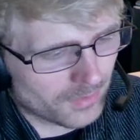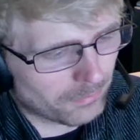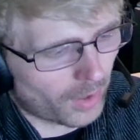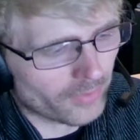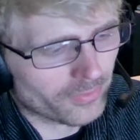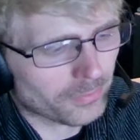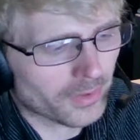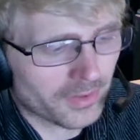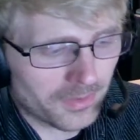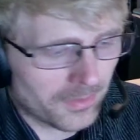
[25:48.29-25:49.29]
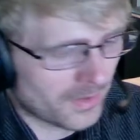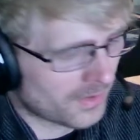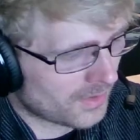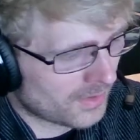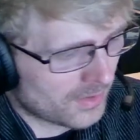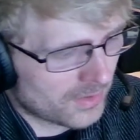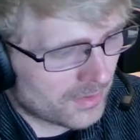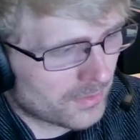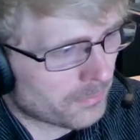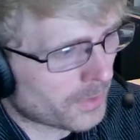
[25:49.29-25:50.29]
Possibly
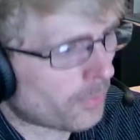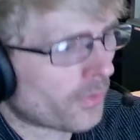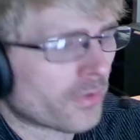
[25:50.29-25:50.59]
people